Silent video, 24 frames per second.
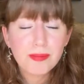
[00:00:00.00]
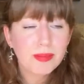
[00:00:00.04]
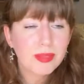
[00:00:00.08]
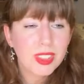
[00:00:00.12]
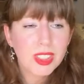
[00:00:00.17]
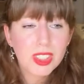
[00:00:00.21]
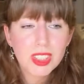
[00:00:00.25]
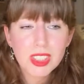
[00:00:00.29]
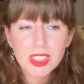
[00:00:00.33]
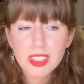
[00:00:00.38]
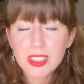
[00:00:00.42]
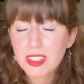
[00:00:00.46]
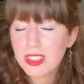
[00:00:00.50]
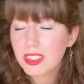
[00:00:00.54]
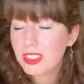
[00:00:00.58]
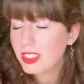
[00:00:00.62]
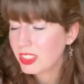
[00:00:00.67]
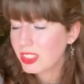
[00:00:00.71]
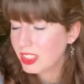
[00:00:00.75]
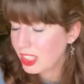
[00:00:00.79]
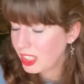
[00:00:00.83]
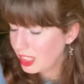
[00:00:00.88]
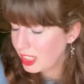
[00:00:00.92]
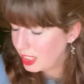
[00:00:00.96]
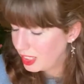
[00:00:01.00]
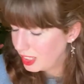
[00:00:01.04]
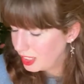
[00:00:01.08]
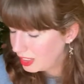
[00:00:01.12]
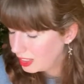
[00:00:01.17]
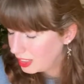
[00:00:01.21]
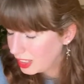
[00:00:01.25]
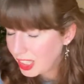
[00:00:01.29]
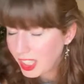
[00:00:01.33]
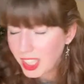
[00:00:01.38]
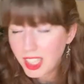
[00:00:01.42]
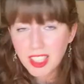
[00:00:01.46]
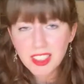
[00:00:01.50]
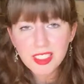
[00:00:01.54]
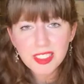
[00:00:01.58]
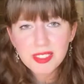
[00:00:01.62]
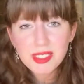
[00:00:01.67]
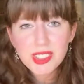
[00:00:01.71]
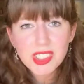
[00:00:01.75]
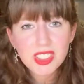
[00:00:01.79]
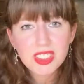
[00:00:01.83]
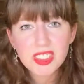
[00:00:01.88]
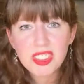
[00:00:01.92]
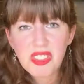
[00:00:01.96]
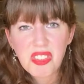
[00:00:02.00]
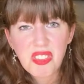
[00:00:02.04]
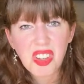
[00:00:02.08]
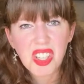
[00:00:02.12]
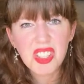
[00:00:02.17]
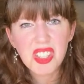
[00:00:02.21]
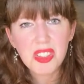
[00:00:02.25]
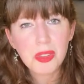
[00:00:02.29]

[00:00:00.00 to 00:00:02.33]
just find